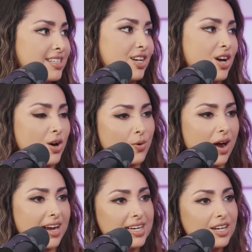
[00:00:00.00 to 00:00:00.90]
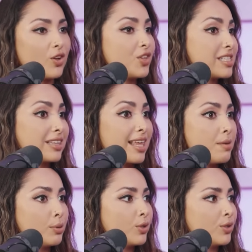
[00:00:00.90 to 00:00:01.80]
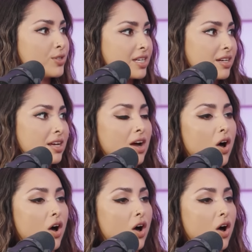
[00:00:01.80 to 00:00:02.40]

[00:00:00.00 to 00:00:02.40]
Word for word: you know, I need all these labels and